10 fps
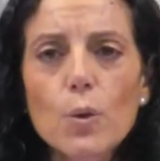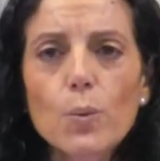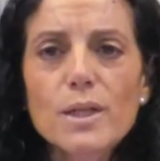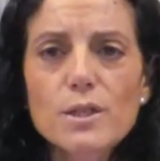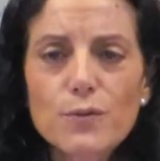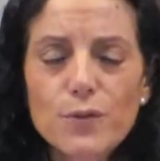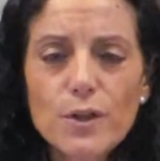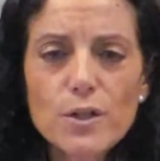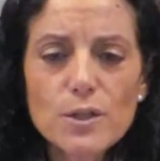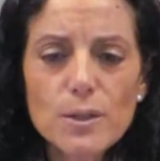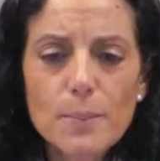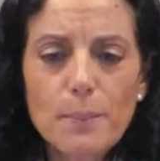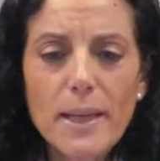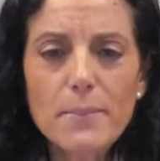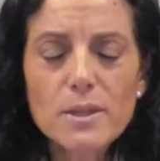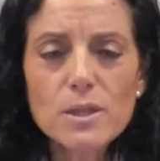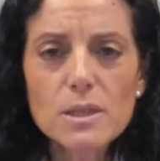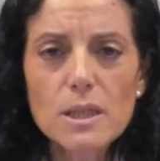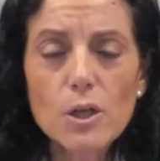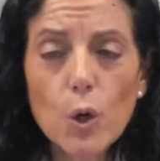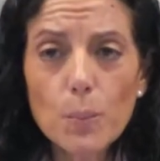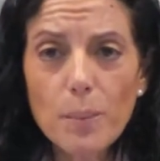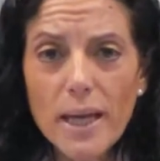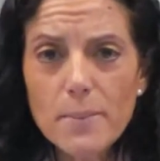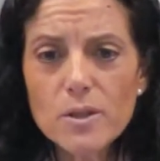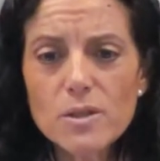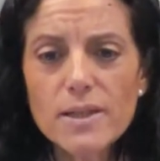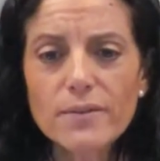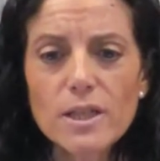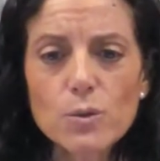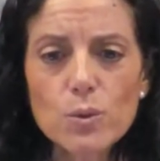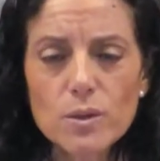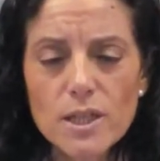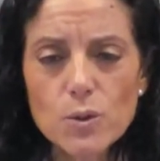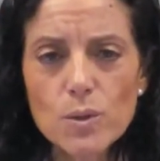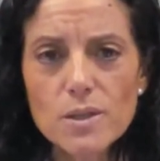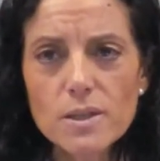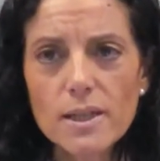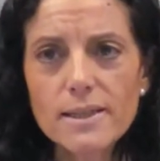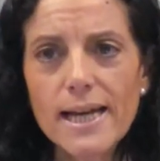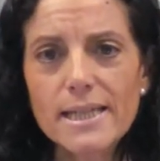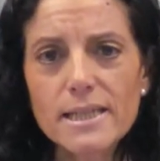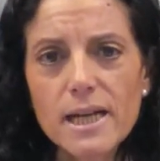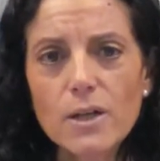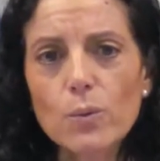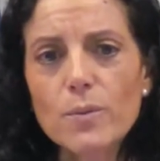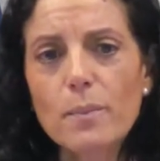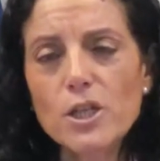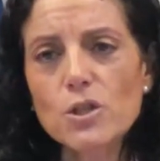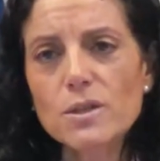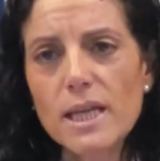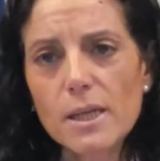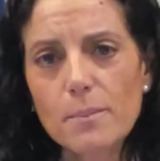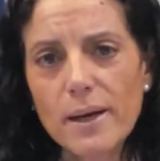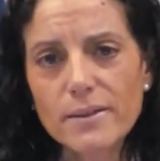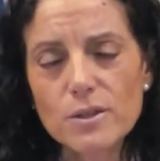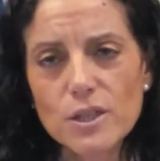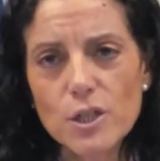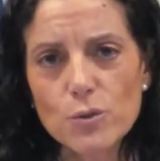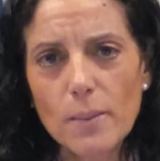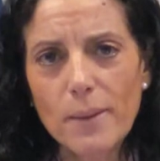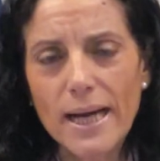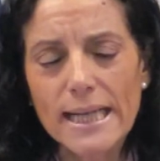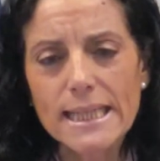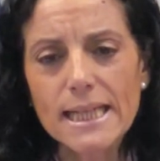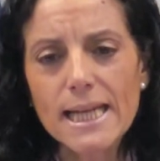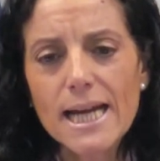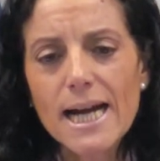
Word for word: We deferred the payment, loan payments, and this was done hand in hand with measures taken by the central bank.